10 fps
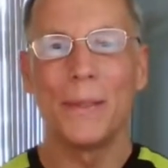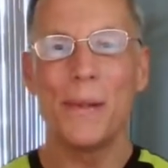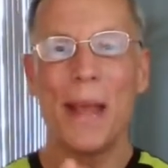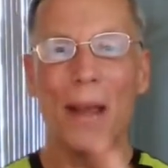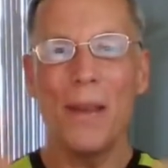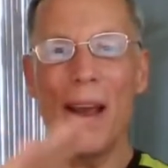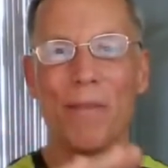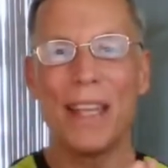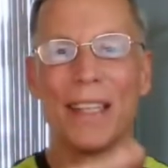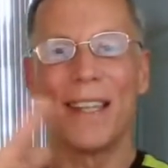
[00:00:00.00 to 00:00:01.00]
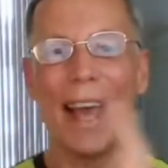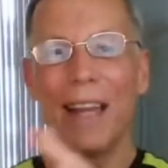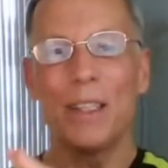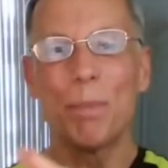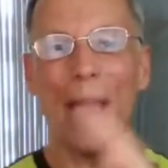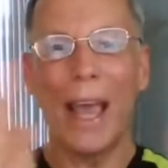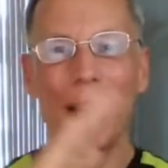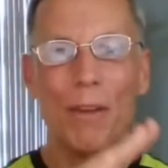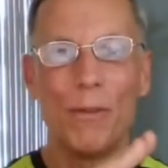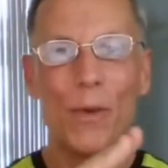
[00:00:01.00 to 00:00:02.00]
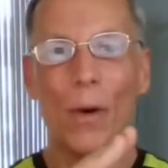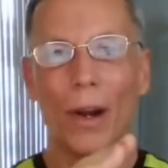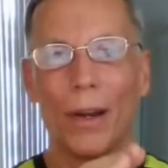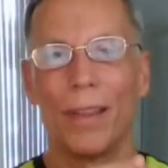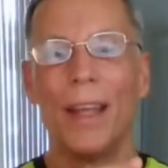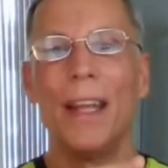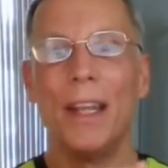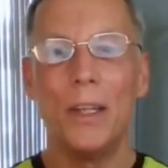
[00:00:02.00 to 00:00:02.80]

So now you have this nice back and forth.